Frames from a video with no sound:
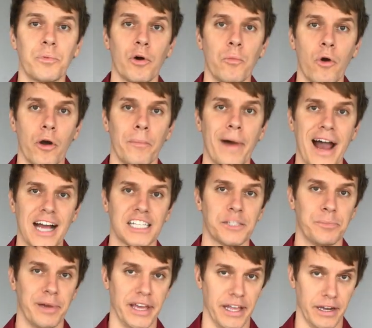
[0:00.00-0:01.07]
put more
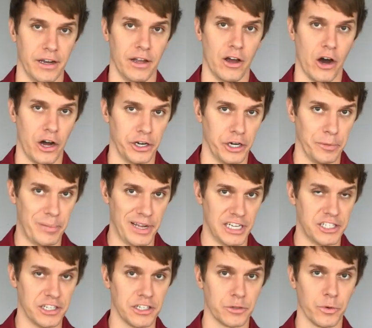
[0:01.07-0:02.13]
backspin on your
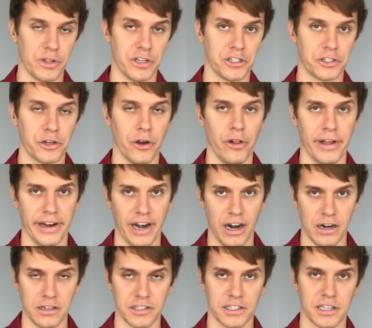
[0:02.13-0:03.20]
pitches with your Sterling
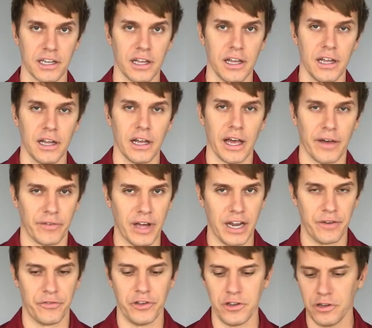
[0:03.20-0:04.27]
irons, I've
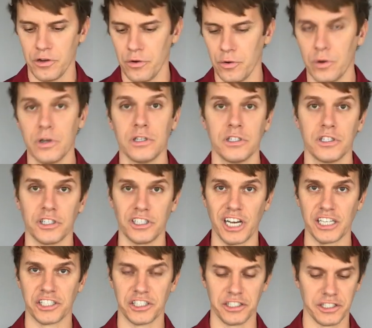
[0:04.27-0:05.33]
got a few
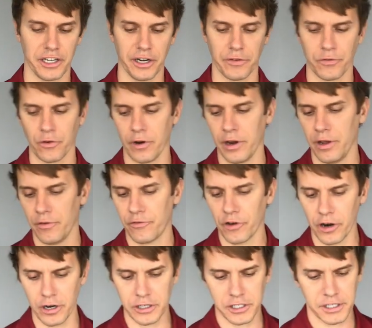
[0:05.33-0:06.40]
suggestions here for you.
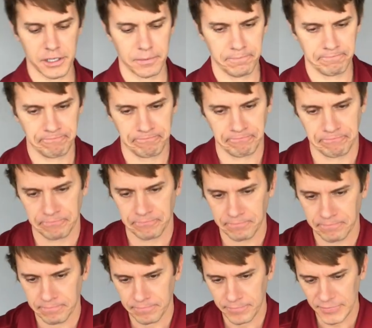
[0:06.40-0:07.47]
First
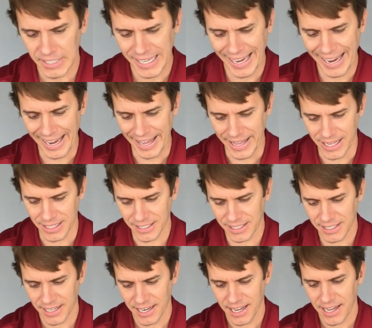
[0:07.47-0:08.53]

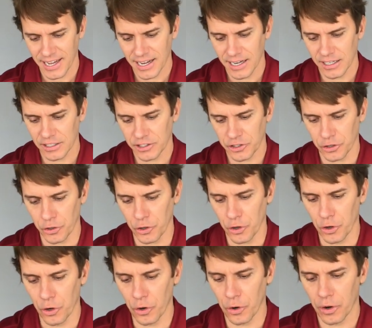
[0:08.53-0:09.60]
is
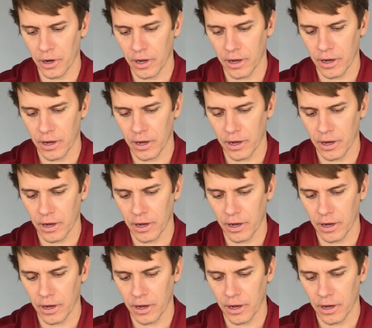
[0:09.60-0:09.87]
to